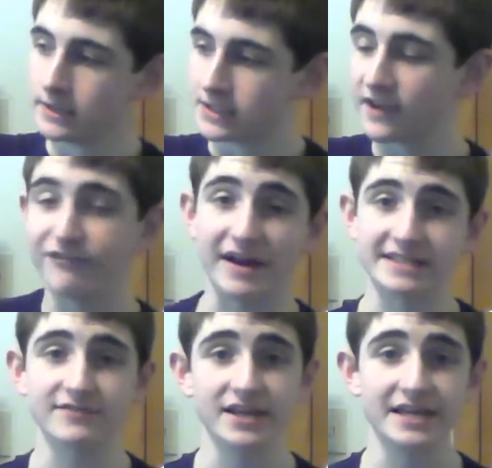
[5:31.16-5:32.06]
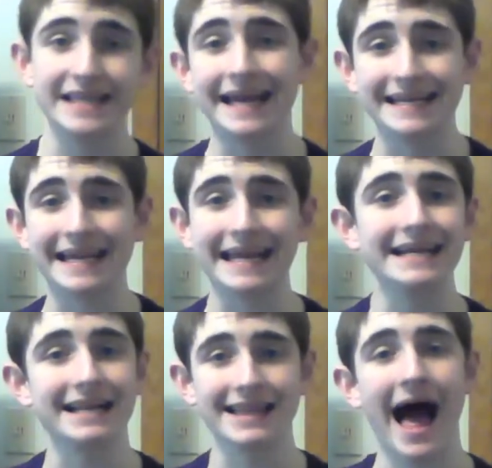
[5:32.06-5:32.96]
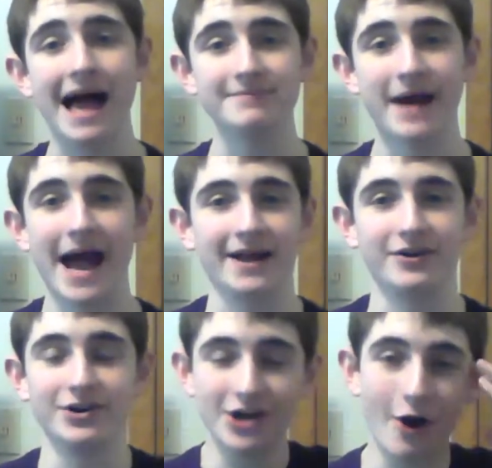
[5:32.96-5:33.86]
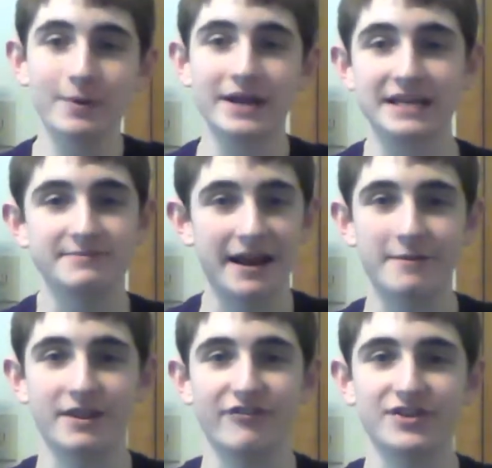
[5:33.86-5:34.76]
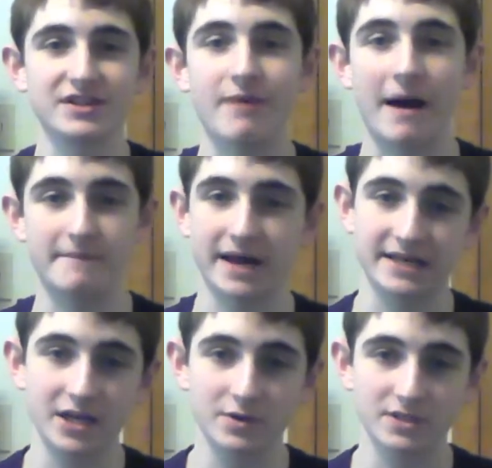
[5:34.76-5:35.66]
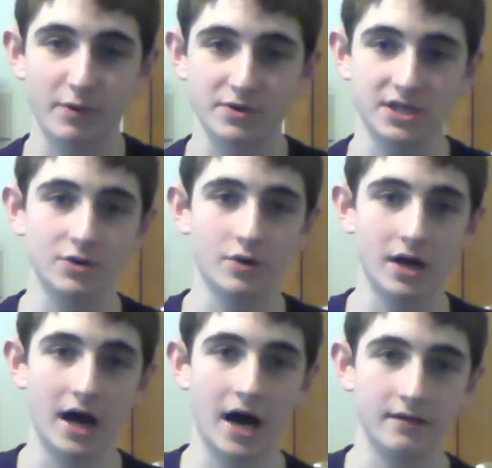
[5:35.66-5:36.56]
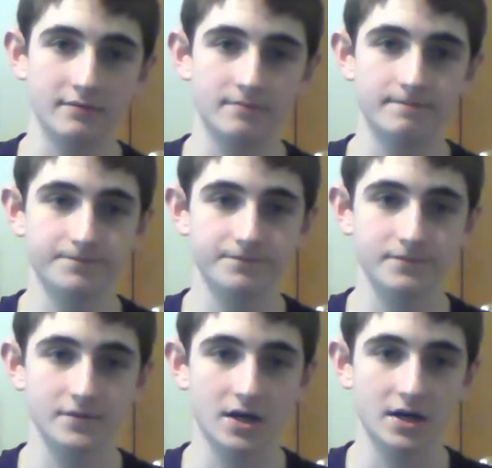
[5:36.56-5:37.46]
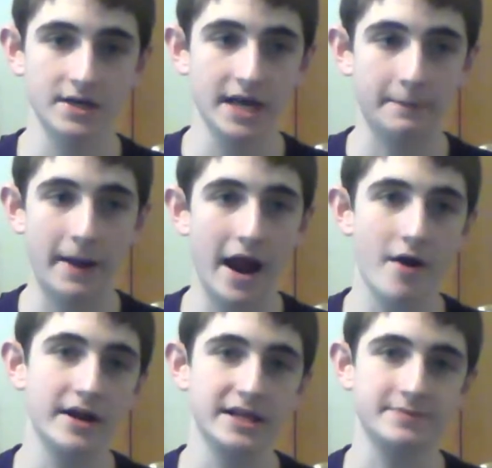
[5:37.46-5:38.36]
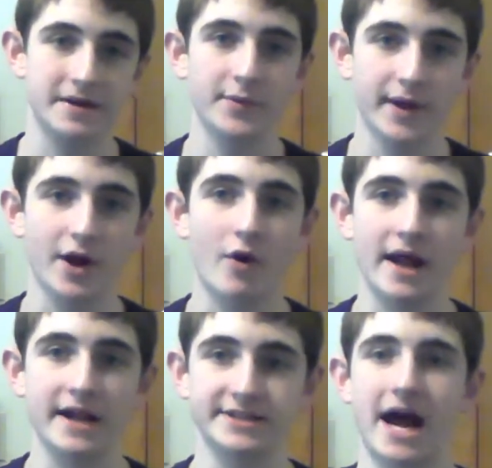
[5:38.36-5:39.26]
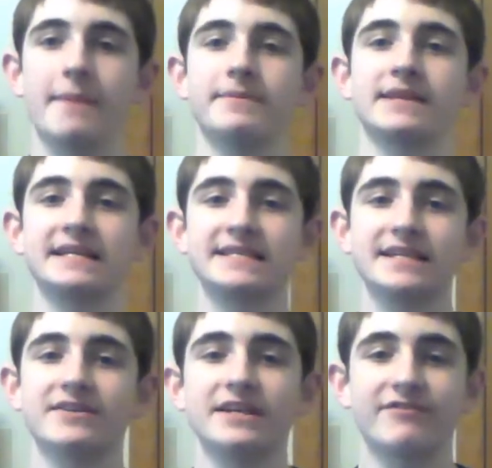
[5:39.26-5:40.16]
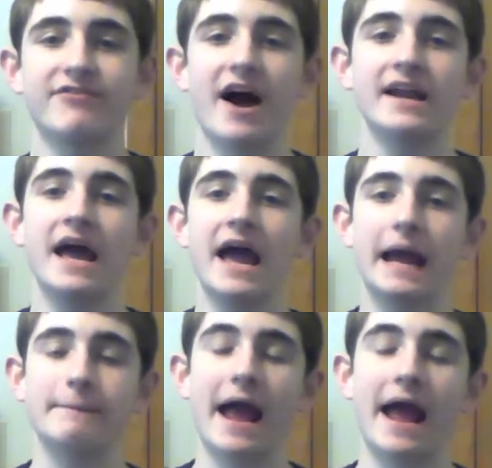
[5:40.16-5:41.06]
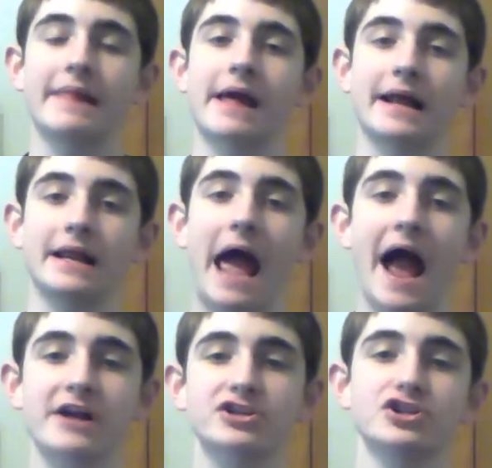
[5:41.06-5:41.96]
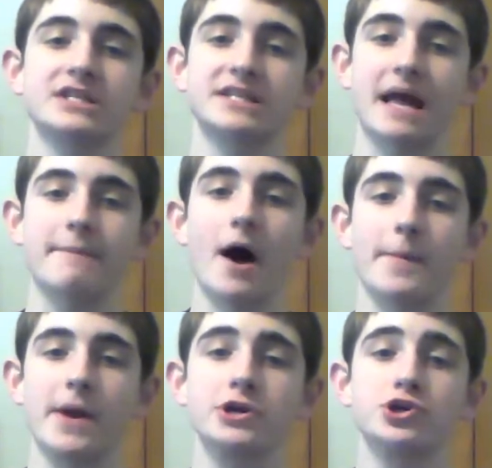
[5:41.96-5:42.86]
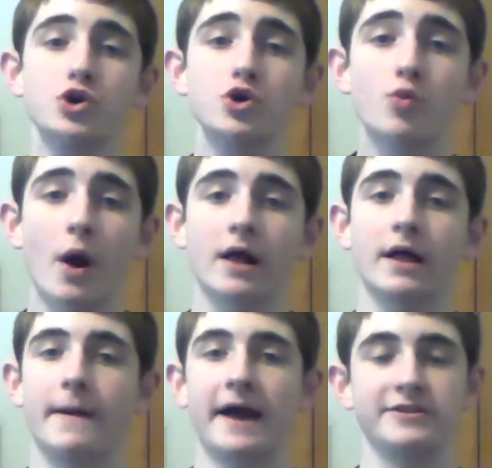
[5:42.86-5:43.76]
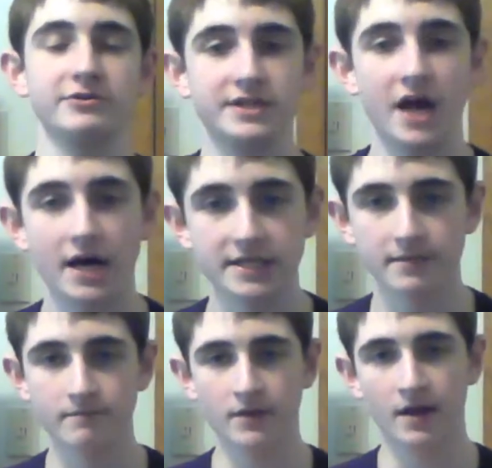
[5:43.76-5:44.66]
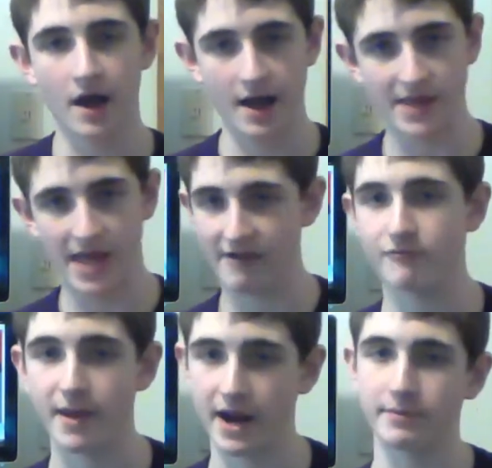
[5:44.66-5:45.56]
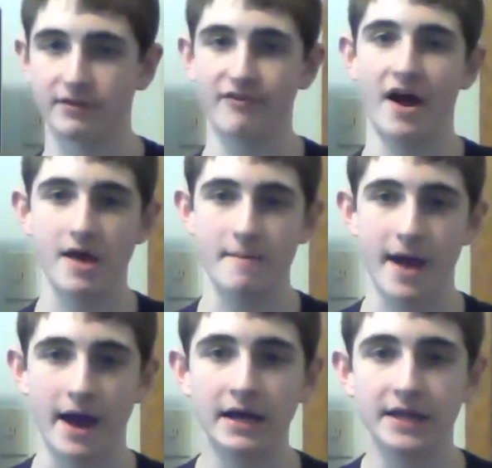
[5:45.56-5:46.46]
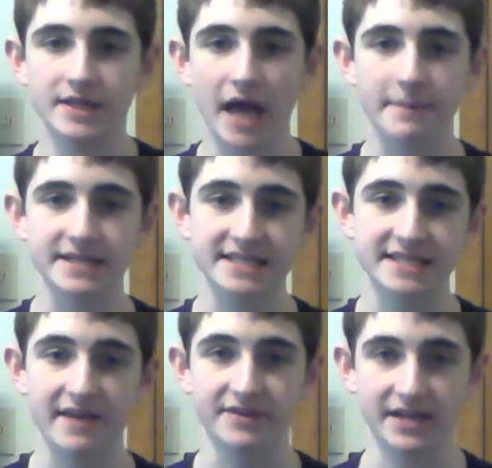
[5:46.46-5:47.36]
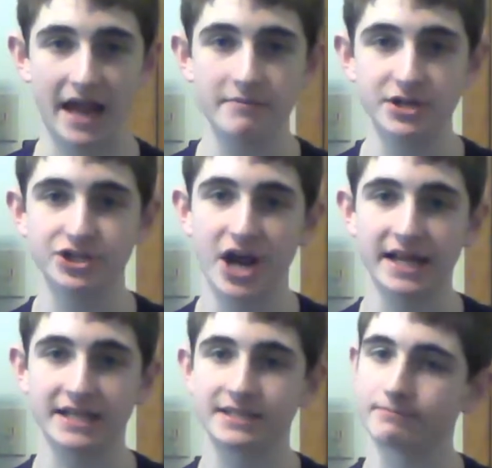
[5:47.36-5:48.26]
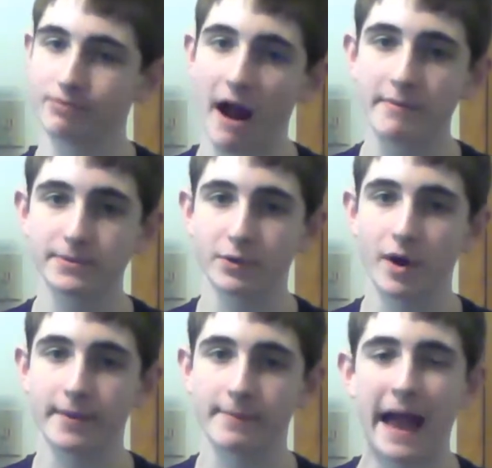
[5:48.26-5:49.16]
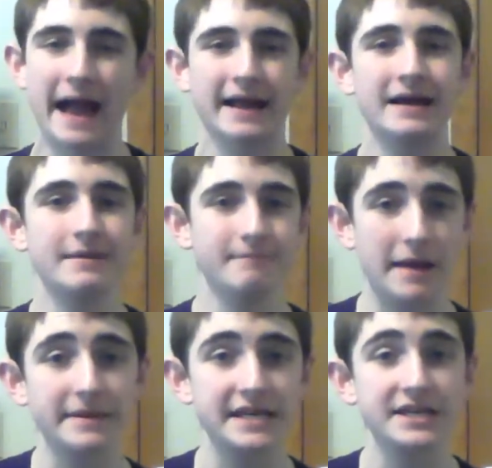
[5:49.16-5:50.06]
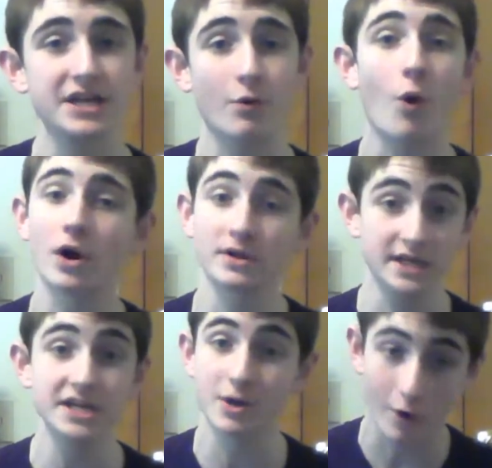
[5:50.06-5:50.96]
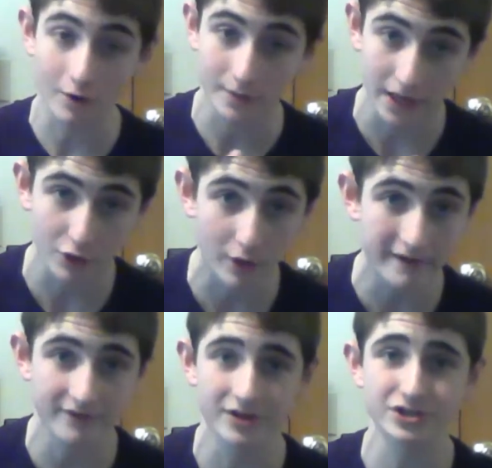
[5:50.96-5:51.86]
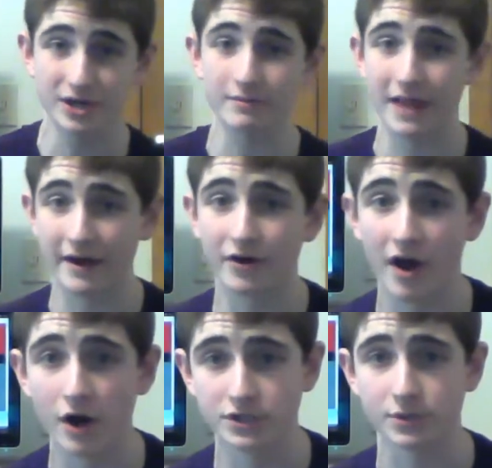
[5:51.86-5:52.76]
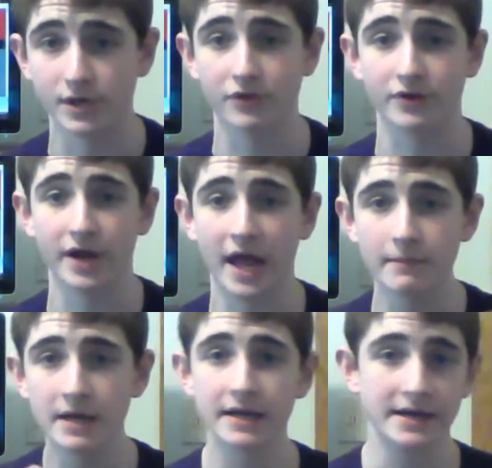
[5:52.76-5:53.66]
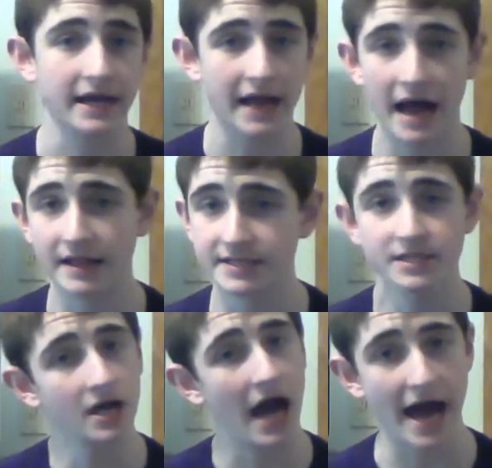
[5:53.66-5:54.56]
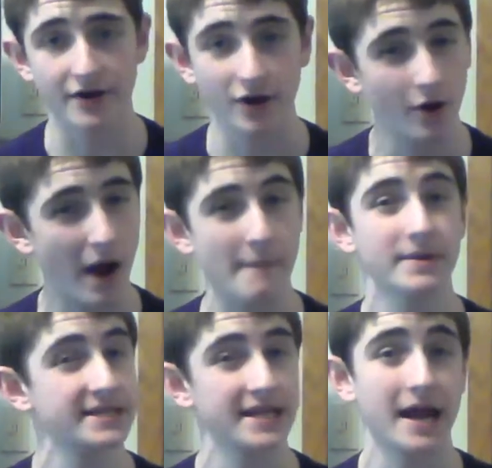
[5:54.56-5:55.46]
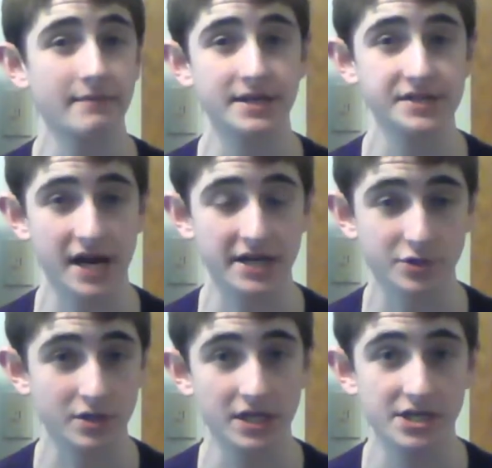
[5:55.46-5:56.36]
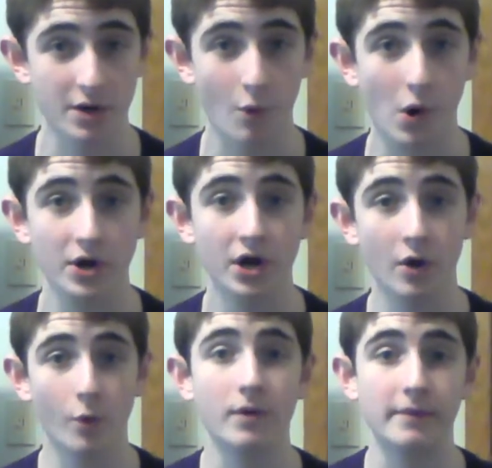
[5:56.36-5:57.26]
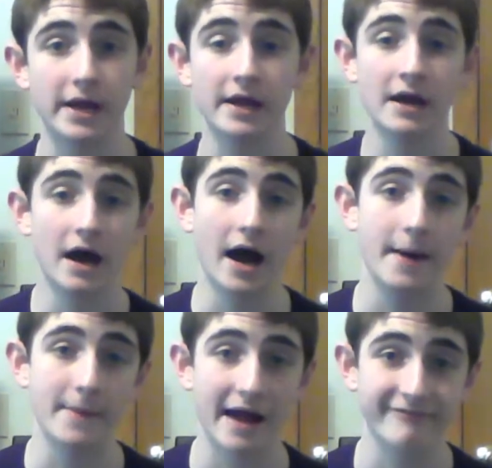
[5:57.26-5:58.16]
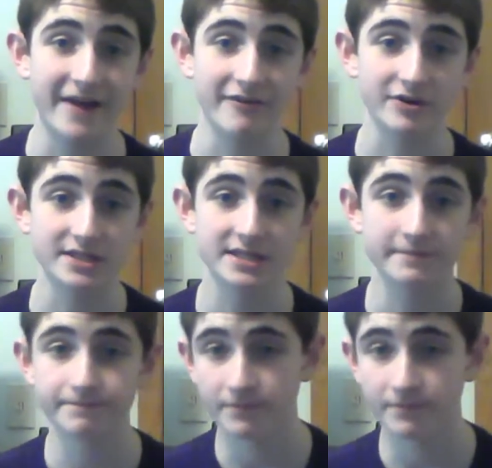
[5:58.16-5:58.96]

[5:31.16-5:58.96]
Defensively, they need a linebacker. Nobody has been able to fill that spot. Mike Neal is supposed to do it. Nick Perry has been doing an alright job, but they still need to find a man that can actually step up and do what Clay Matthews does, and they haven't been able to find that man. The opposite safety, MD Jennings, probably will be back. Maybe TJ Ward. TJ Ward would be a great fill-in. Jim Leonard, also another name. Nick Collins. I don't know. I'm going to say MD Jennings or TJ Ward would be my favorites.